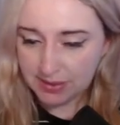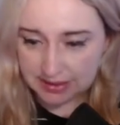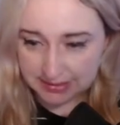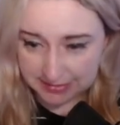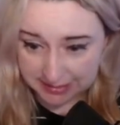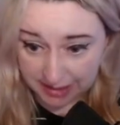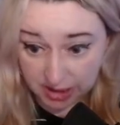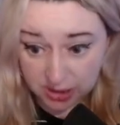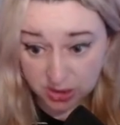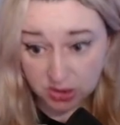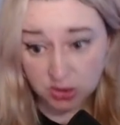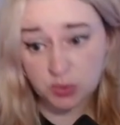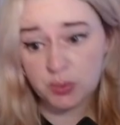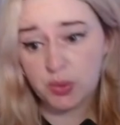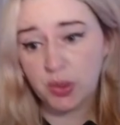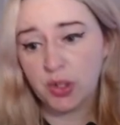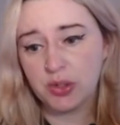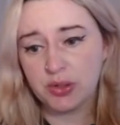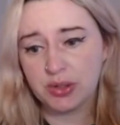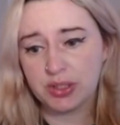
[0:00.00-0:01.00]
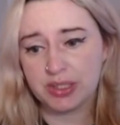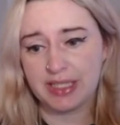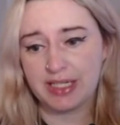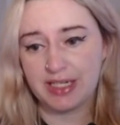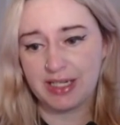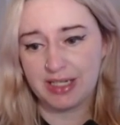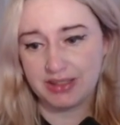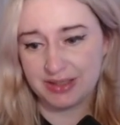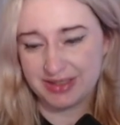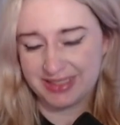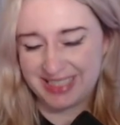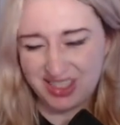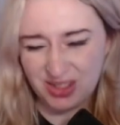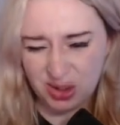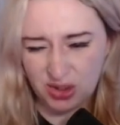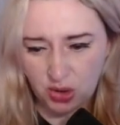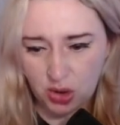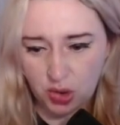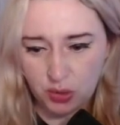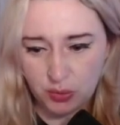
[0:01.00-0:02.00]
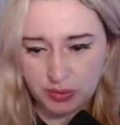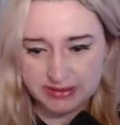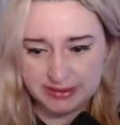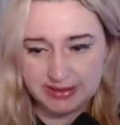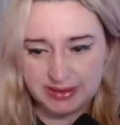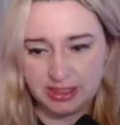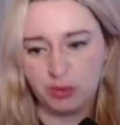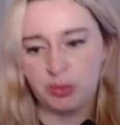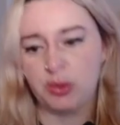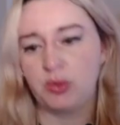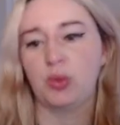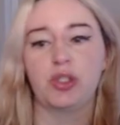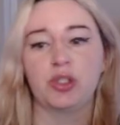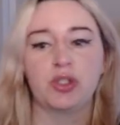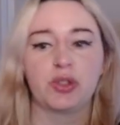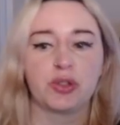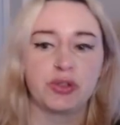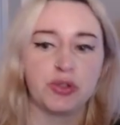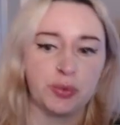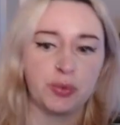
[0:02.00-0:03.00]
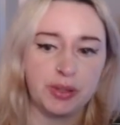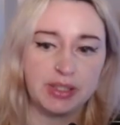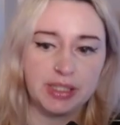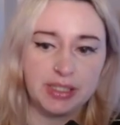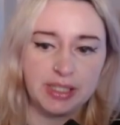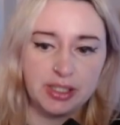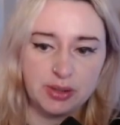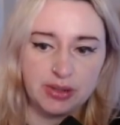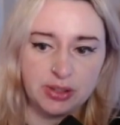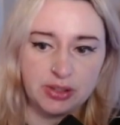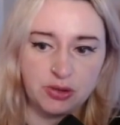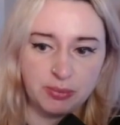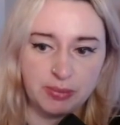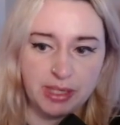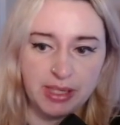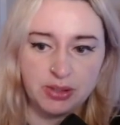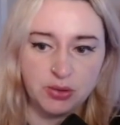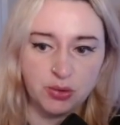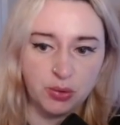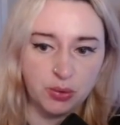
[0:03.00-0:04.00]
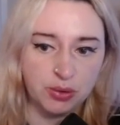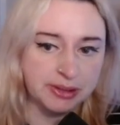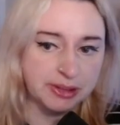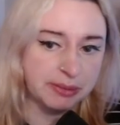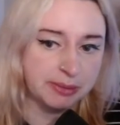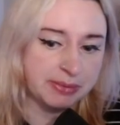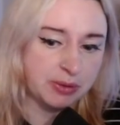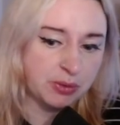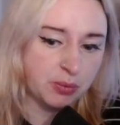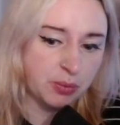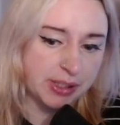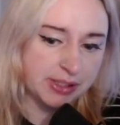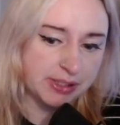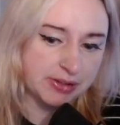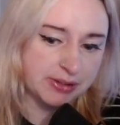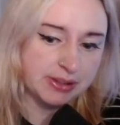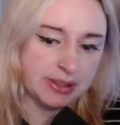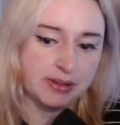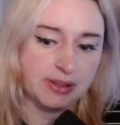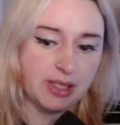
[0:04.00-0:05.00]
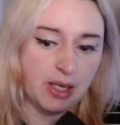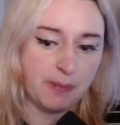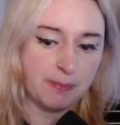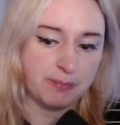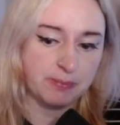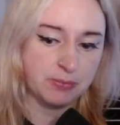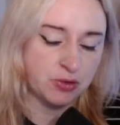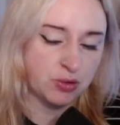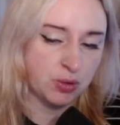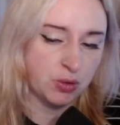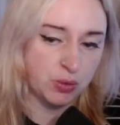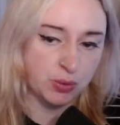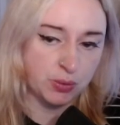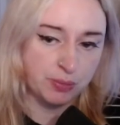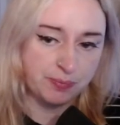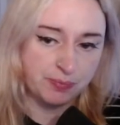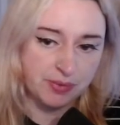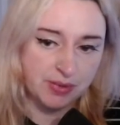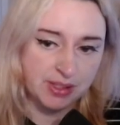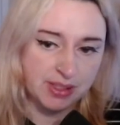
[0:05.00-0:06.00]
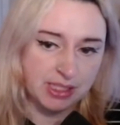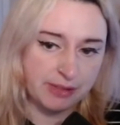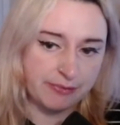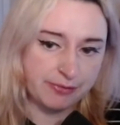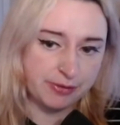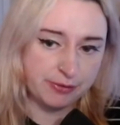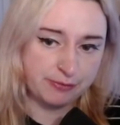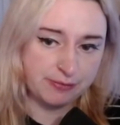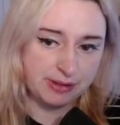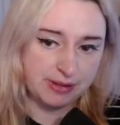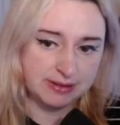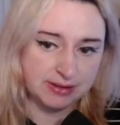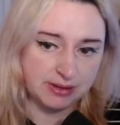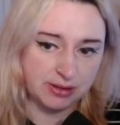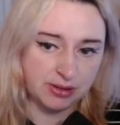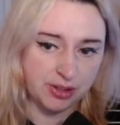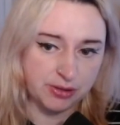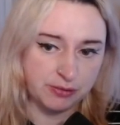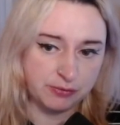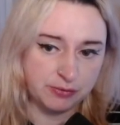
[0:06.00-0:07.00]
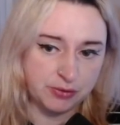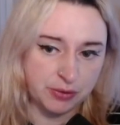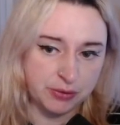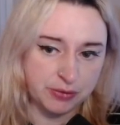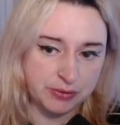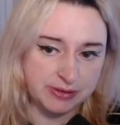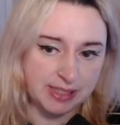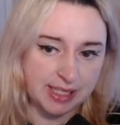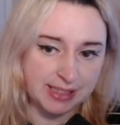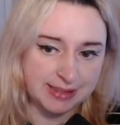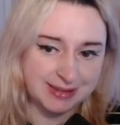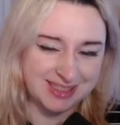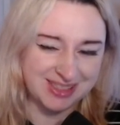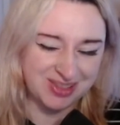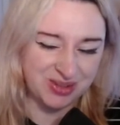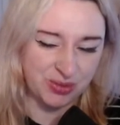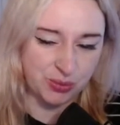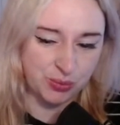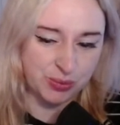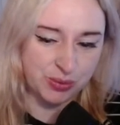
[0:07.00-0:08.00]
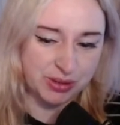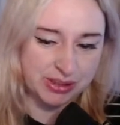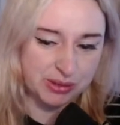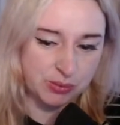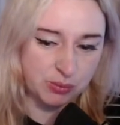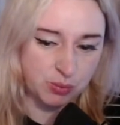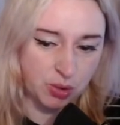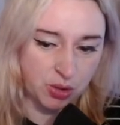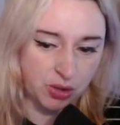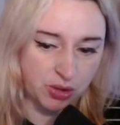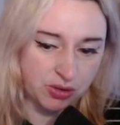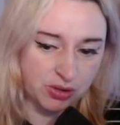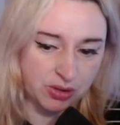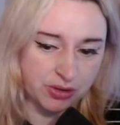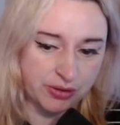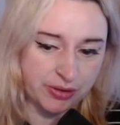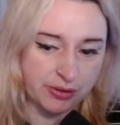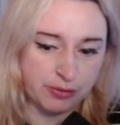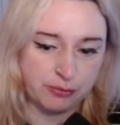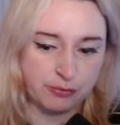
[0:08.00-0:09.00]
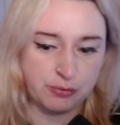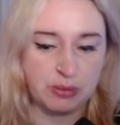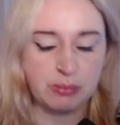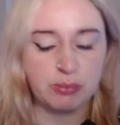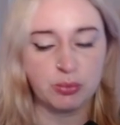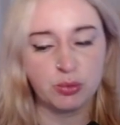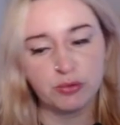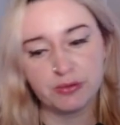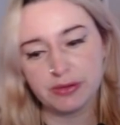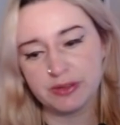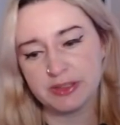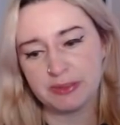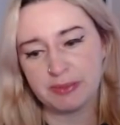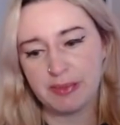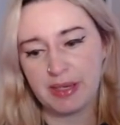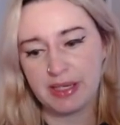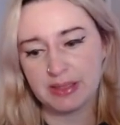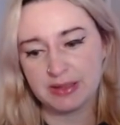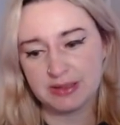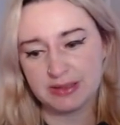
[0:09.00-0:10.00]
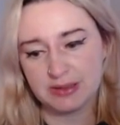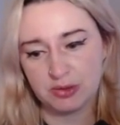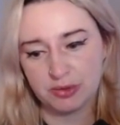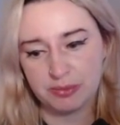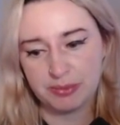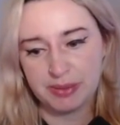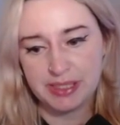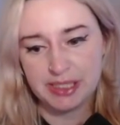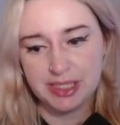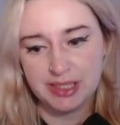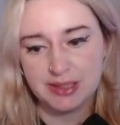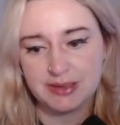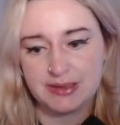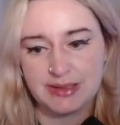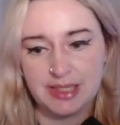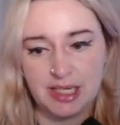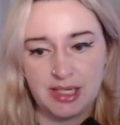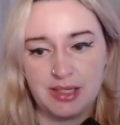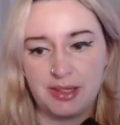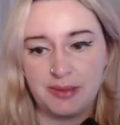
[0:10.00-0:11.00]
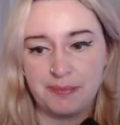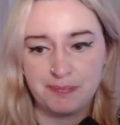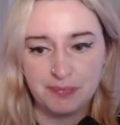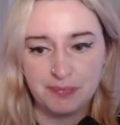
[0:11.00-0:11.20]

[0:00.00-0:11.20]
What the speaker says: Cycle Rogue cannot always deal with what you're doing here, and you might go a little bit quicker than them. So if you face a lot of those decks that don't really run a lot of removal spells or minions, then